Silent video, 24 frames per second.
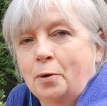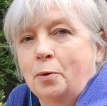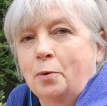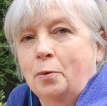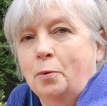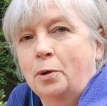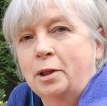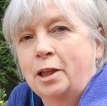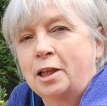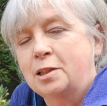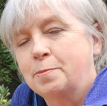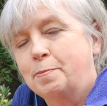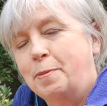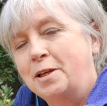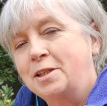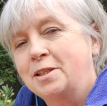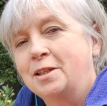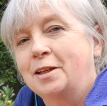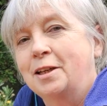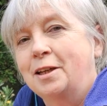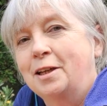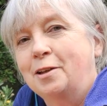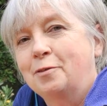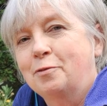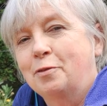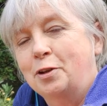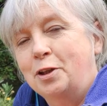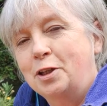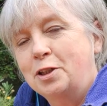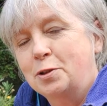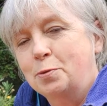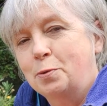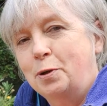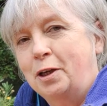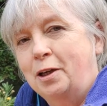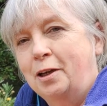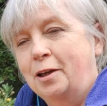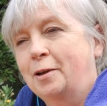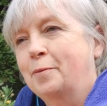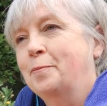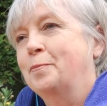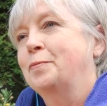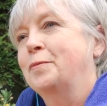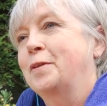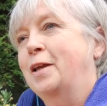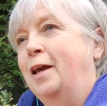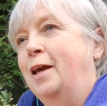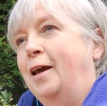Well, that's basically it for this week.
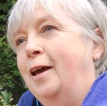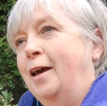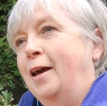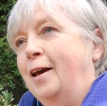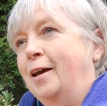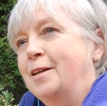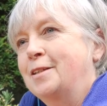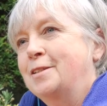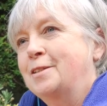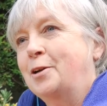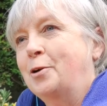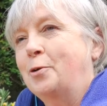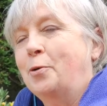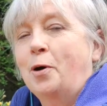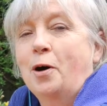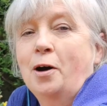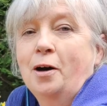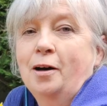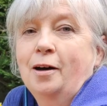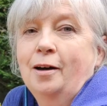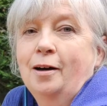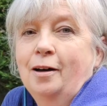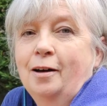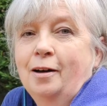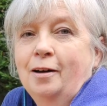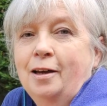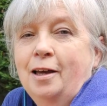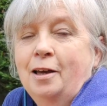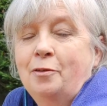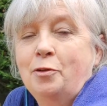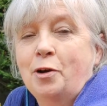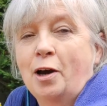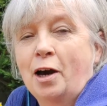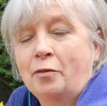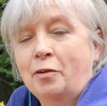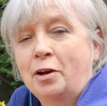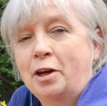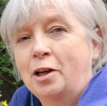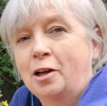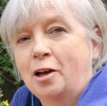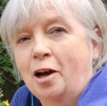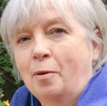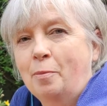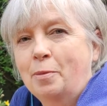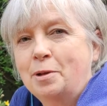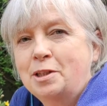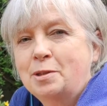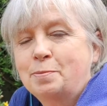So if you have any
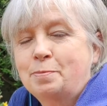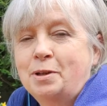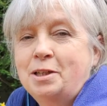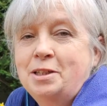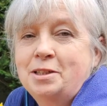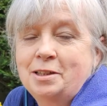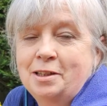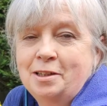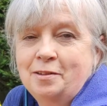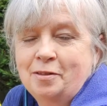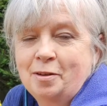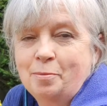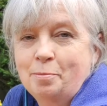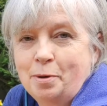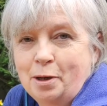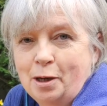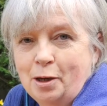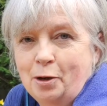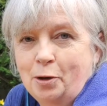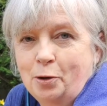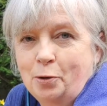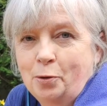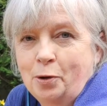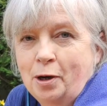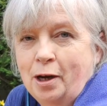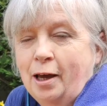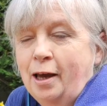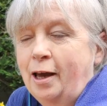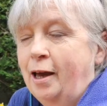comments, please leave them below.